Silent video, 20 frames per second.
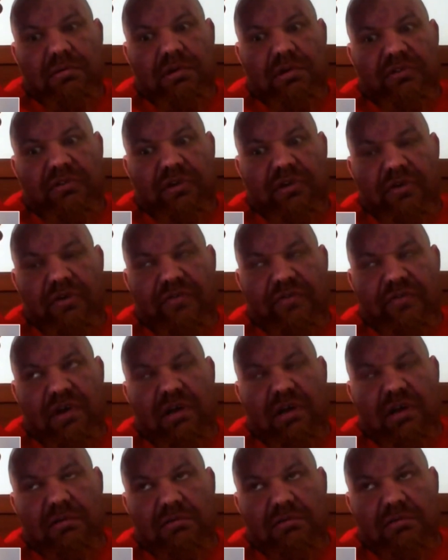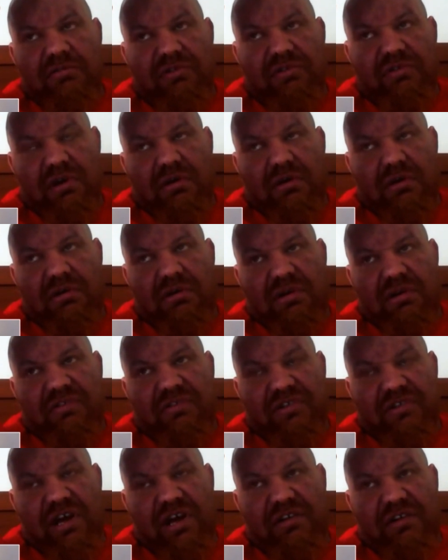Let's go for it. So I
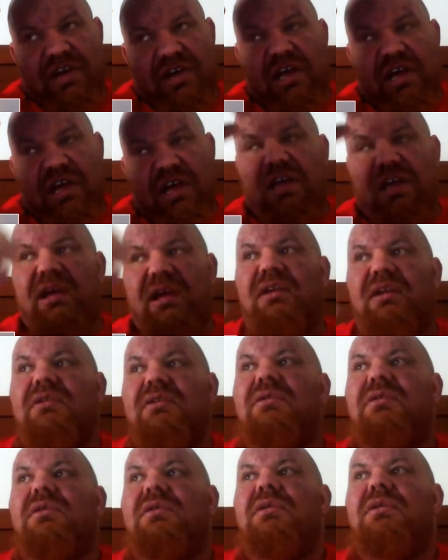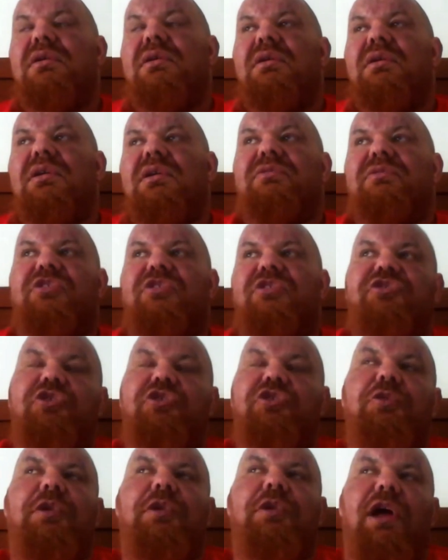started dieting. It was
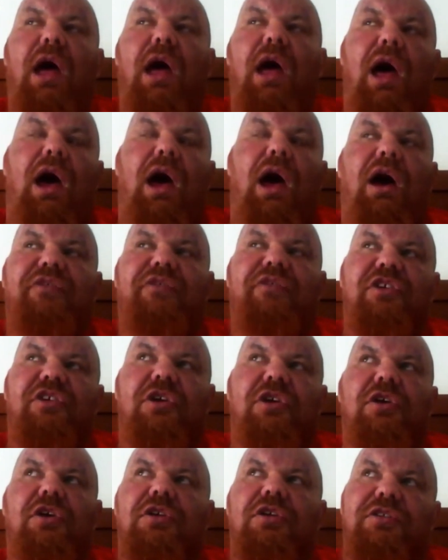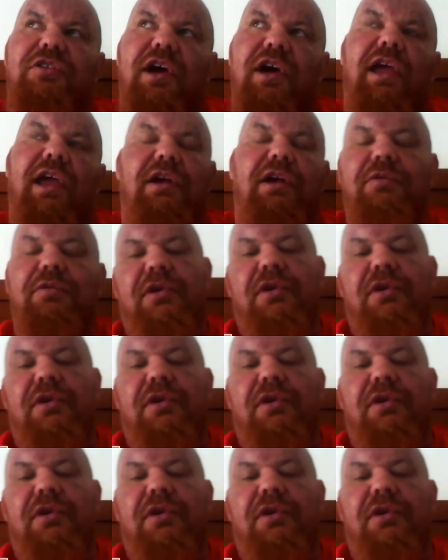a 2.5 year diet,